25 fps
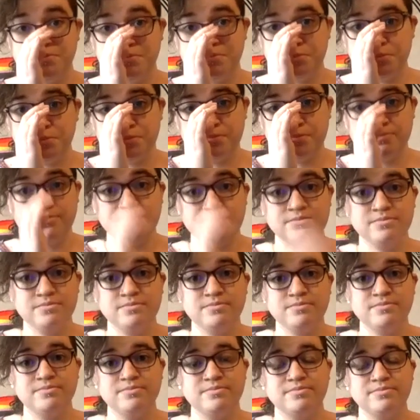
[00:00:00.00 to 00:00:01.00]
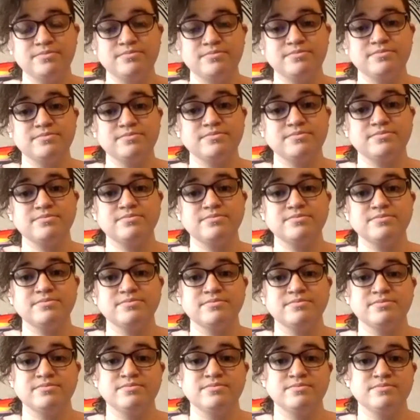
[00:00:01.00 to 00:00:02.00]

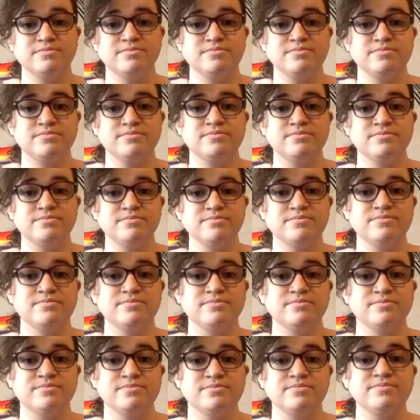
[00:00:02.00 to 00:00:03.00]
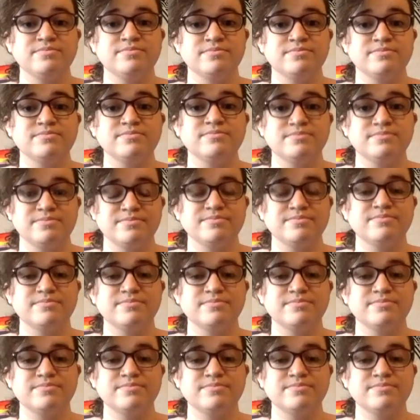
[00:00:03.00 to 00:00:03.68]
The person shown says nothing.